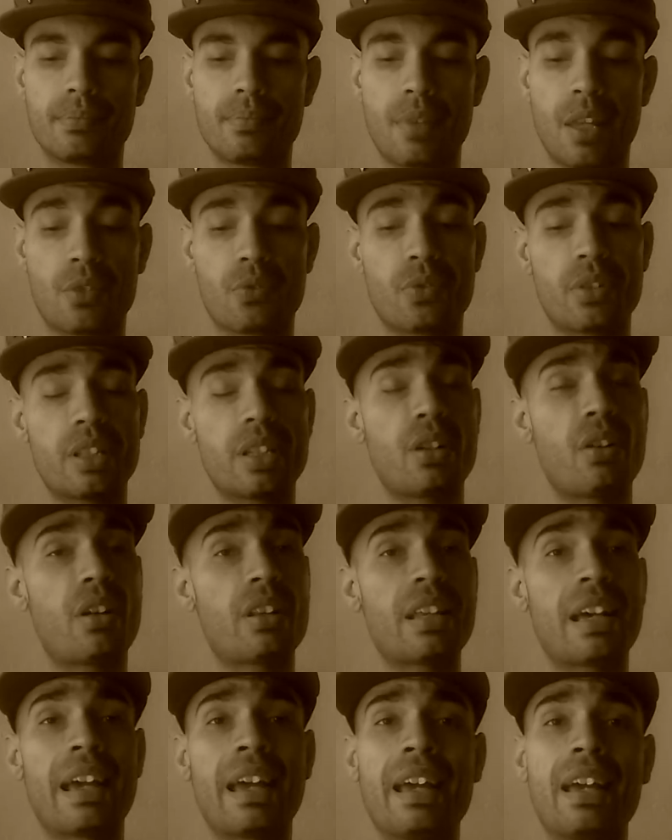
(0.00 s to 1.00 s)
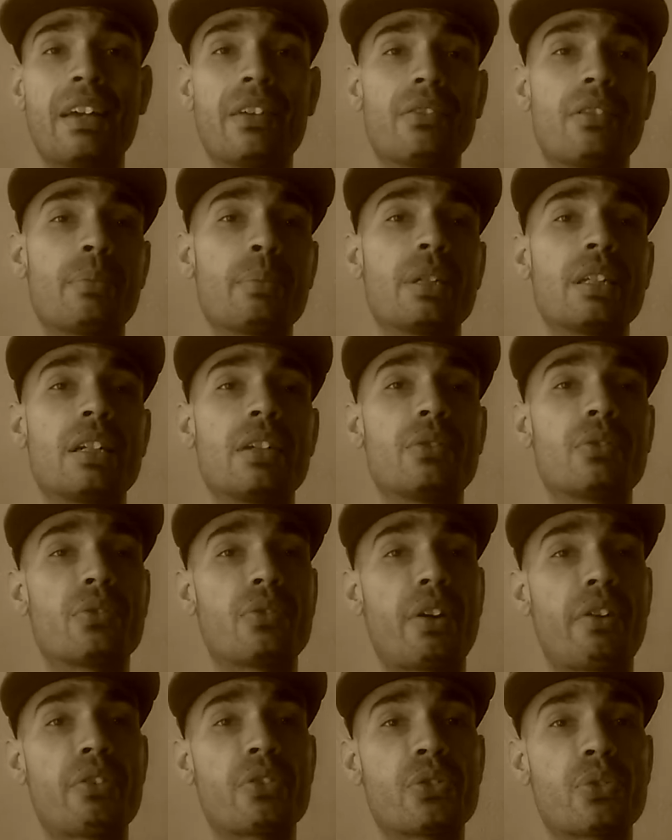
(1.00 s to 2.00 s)
That's really all I have. I mean, it's a
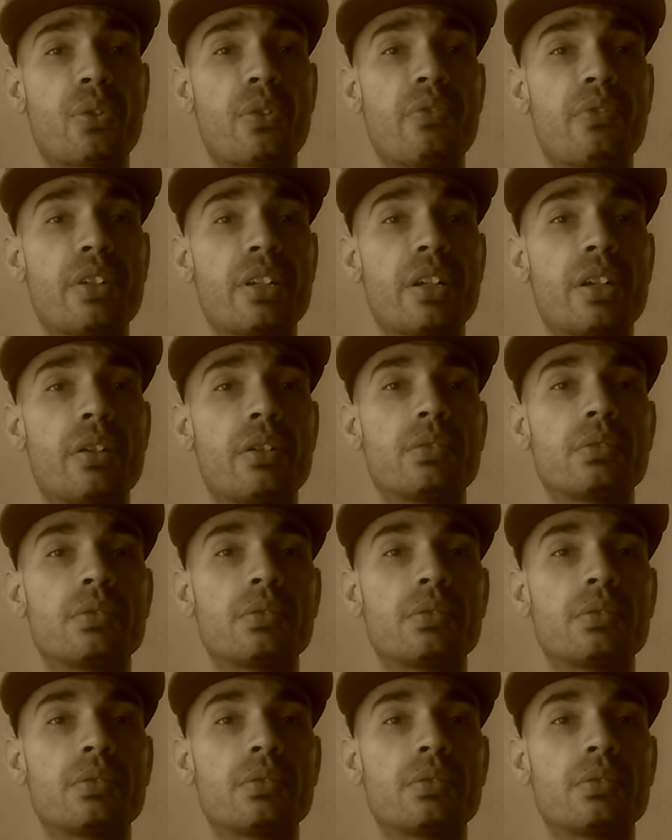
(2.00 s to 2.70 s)
very short video.